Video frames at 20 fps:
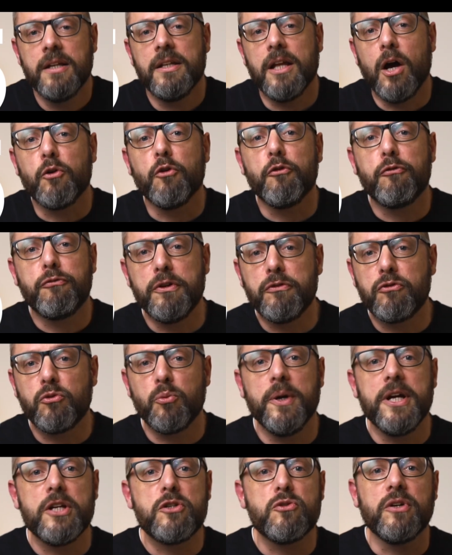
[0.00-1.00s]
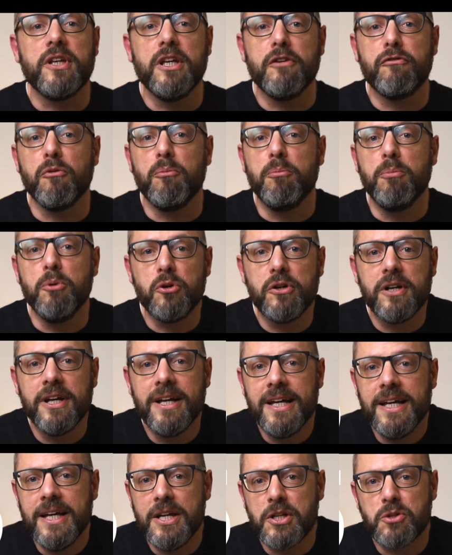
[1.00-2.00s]
Now the fifth way to give a book
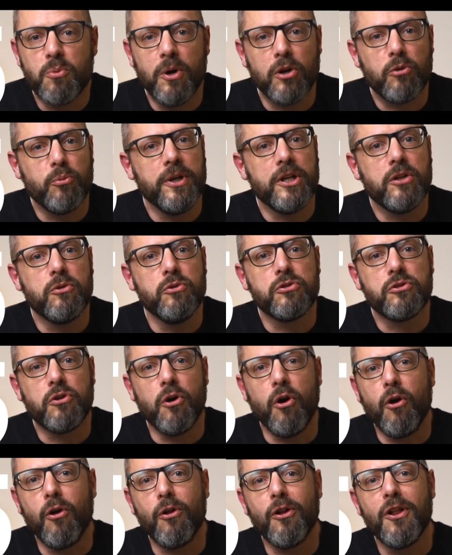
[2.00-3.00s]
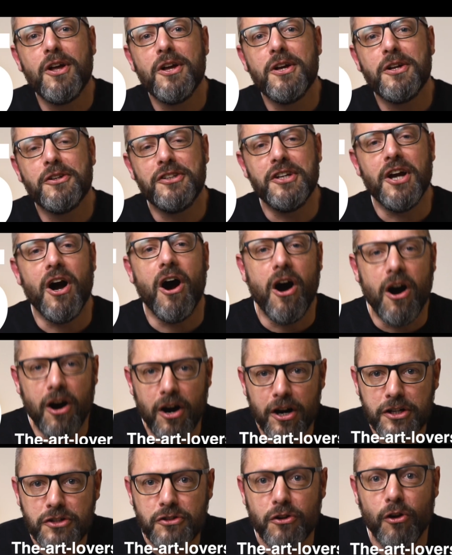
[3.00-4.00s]
is what we could call the
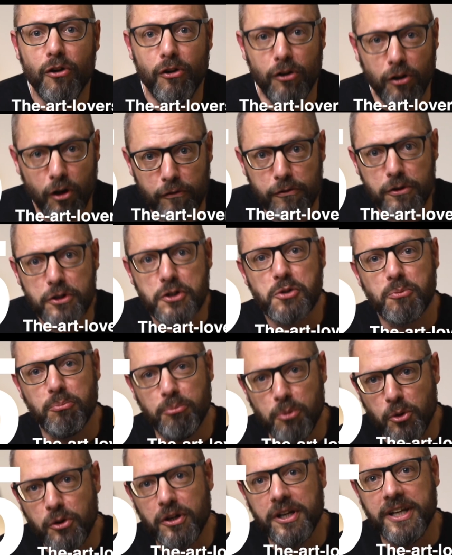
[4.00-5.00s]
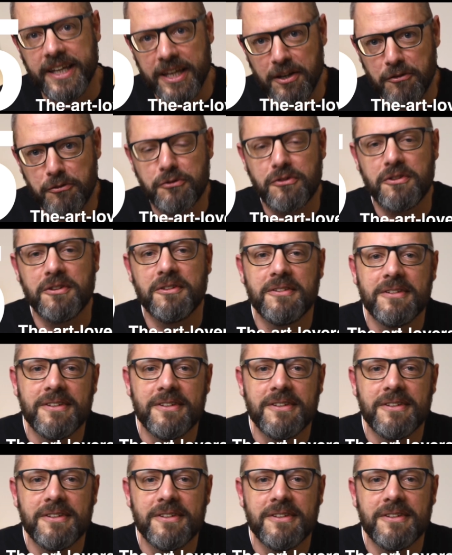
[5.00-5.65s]
art lover's book gift.